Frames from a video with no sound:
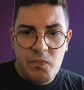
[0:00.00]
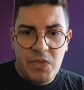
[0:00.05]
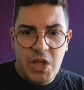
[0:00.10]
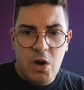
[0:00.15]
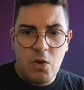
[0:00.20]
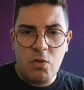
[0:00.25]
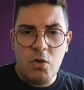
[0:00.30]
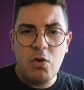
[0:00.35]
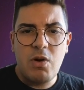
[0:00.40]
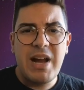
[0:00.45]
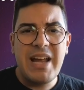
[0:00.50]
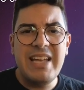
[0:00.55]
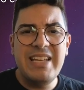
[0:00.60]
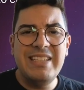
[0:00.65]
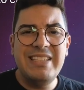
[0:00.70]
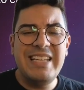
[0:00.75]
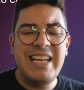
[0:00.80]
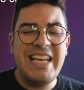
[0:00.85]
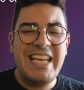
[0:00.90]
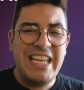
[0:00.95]
Aurora
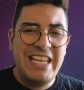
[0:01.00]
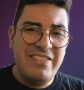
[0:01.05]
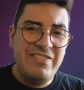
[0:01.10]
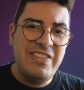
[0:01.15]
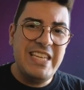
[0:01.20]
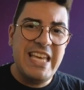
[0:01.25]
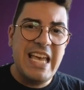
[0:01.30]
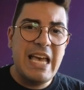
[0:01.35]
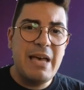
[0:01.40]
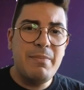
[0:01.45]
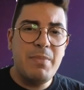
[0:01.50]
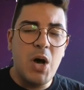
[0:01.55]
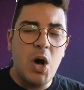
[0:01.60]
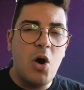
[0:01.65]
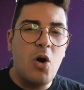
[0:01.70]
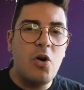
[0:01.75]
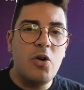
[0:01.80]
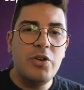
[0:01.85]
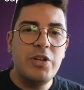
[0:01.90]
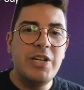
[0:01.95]
is an EVM
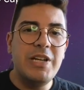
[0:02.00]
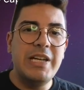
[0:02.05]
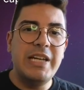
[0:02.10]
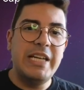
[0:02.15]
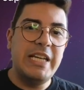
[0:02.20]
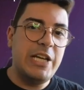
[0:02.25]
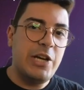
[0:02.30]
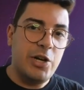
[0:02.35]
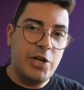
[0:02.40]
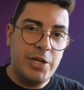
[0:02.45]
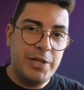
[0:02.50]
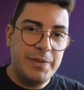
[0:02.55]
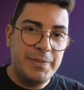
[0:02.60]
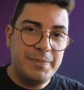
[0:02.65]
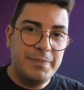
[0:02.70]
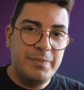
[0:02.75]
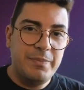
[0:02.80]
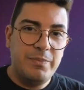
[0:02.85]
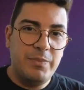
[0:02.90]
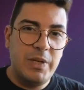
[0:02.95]
on Near.
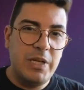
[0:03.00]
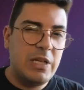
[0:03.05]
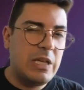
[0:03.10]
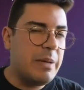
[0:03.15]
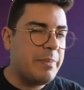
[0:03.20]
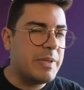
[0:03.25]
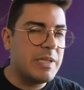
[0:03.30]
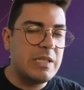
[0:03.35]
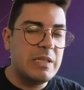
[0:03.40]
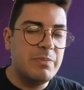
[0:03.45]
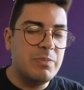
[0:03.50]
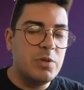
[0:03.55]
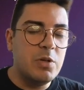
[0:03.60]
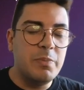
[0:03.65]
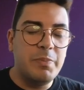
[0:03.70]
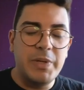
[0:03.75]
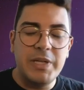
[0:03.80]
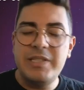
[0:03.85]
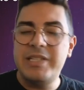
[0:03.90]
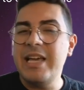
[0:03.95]
It's a bit simple,
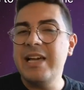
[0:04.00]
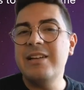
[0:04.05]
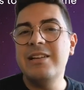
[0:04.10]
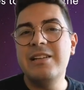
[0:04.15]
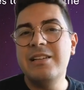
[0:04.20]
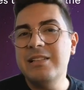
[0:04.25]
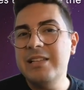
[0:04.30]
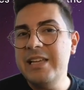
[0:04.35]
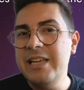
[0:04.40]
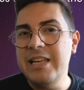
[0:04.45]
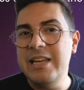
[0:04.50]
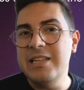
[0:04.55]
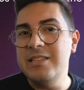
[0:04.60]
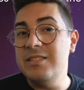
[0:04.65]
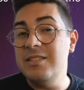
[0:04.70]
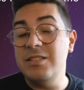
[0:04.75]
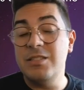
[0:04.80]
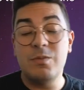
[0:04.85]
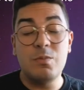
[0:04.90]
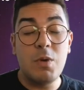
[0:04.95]
but technically it is
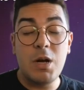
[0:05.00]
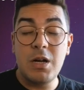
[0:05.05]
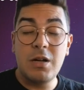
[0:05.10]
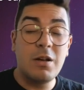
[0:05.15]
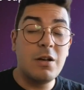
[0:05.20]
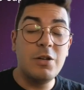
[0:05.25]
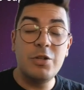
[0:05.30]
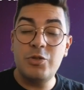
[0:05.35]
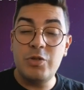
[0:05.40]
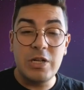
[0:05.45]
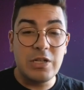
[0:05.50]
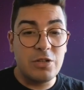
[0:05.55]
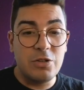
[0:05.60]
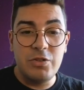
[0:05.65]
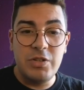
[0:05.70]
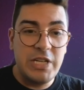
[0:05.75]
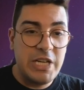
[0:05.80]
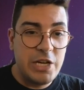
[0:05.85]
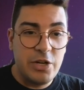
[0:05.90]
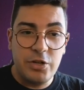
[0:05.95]
a smart contract
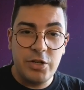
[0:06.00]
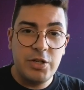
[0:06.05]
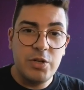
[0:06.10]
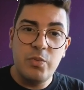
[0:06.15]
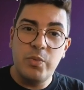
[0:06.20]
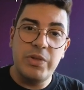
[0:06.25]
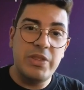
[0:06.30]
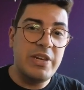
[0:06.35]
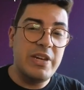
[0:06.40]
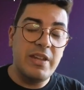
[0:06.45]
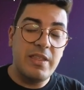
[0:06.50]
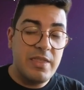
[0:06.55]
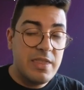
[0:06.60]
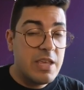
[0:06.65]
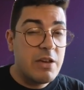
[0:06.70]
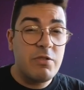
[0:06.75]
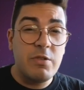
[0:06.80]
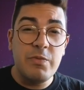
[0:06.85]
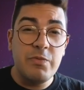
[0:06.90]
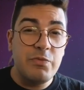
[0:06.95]
on Near with an
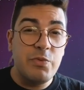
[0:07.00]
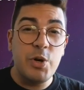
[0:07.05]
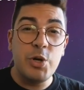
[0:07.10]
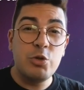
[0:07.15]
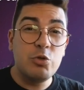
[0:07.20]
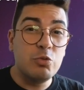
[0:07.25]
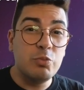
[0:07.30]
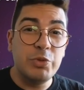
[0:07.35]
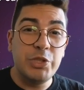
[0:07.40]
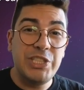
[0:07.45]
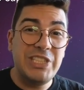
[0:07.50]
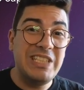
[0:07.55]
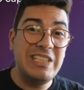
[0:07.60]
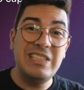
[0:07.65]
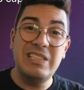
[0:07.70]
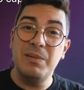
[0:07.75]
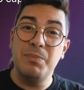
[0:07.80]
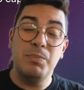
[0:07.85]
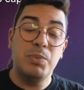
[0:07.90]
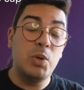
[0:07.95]
Ethereum virtual
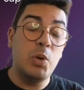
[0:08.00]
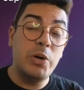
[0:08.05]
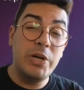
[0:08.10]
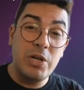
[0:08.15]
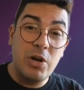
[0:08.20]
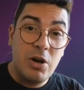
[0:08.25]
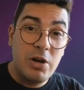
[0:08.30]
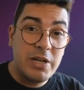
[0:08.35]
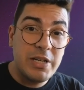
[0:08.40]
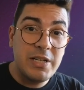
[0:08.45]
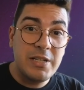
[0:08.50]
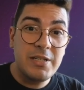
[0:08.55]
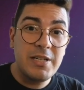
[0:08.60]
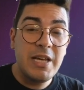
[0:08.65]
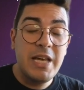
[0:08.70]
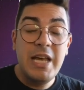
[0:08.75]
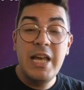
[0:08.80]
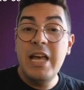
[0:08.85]
machine deployed on it.